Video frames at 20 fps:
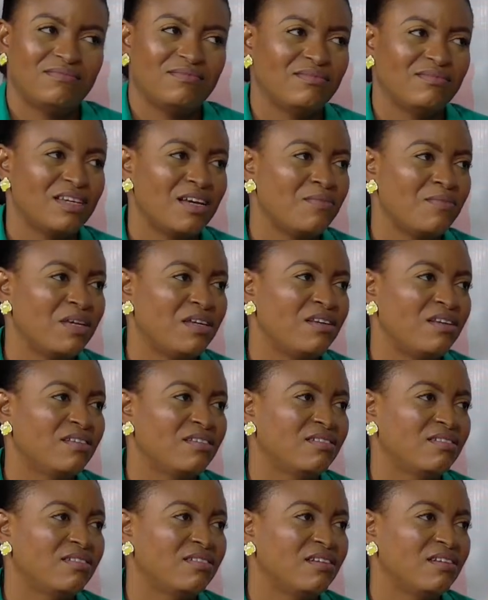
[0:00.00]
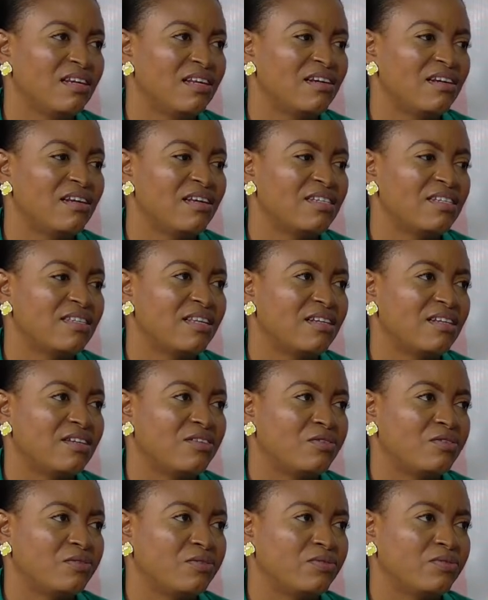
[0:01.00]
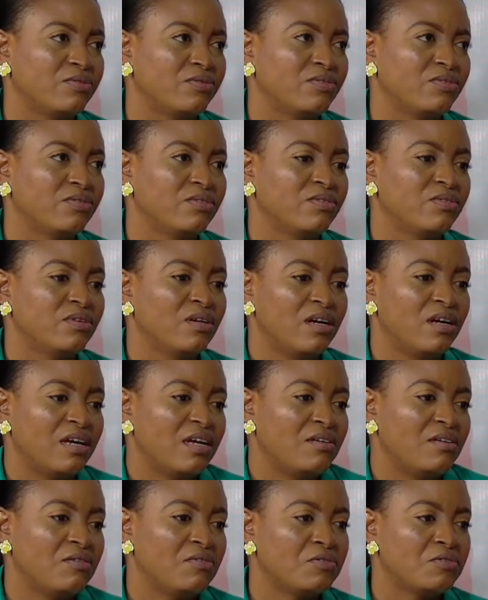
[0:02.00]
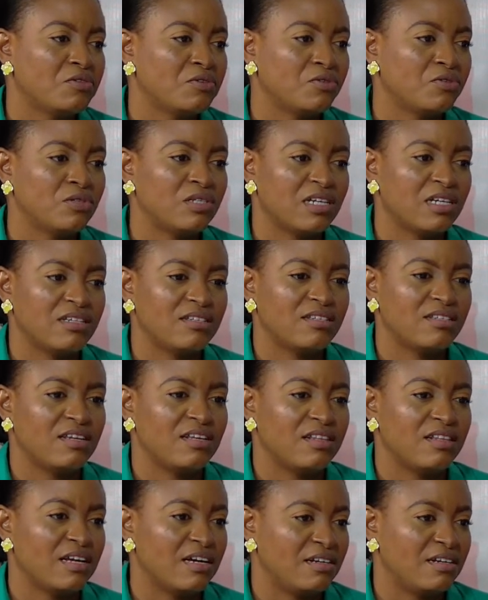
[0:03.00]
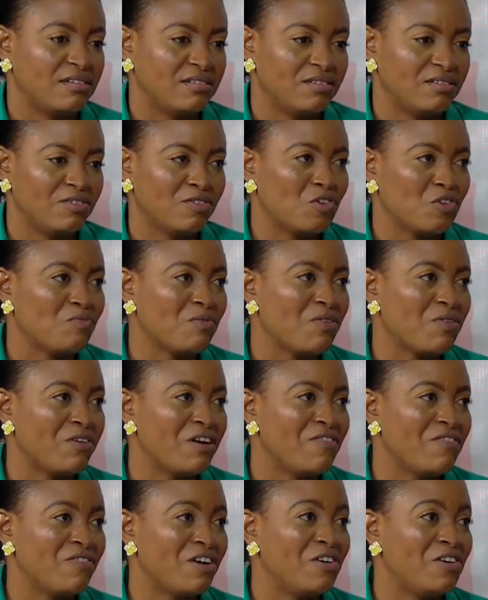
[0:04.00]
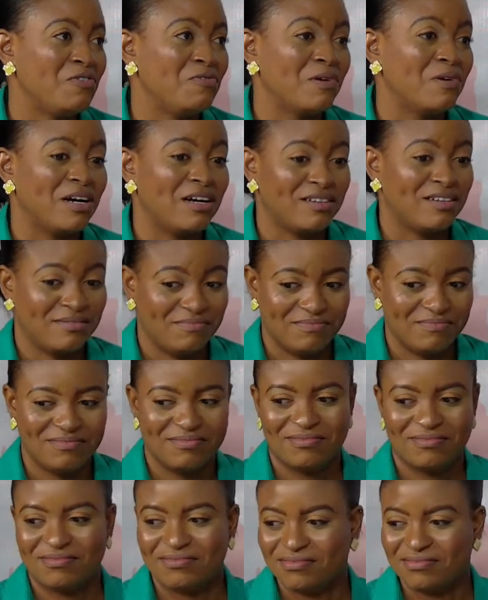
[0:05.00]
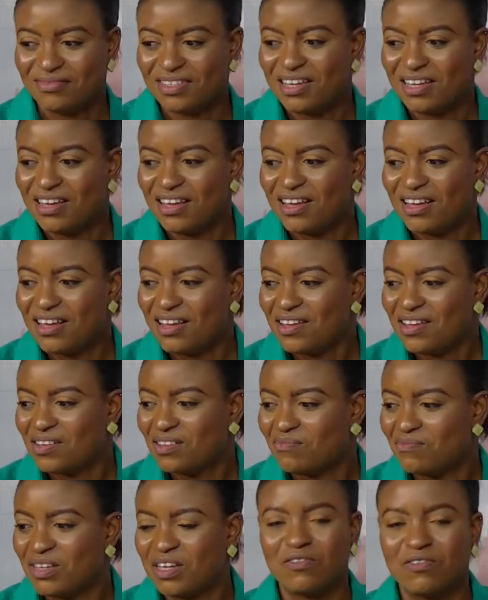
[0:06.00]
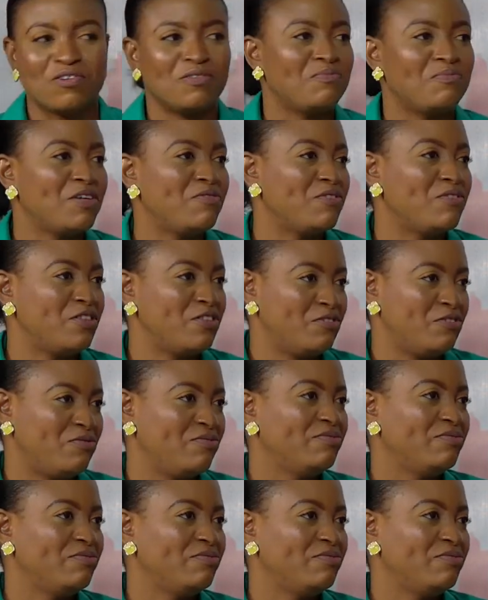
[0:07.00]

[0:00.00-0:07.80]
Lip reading: I mean, let's let it go. And also to just say that, John Kumar, wherever you are, may God be with you.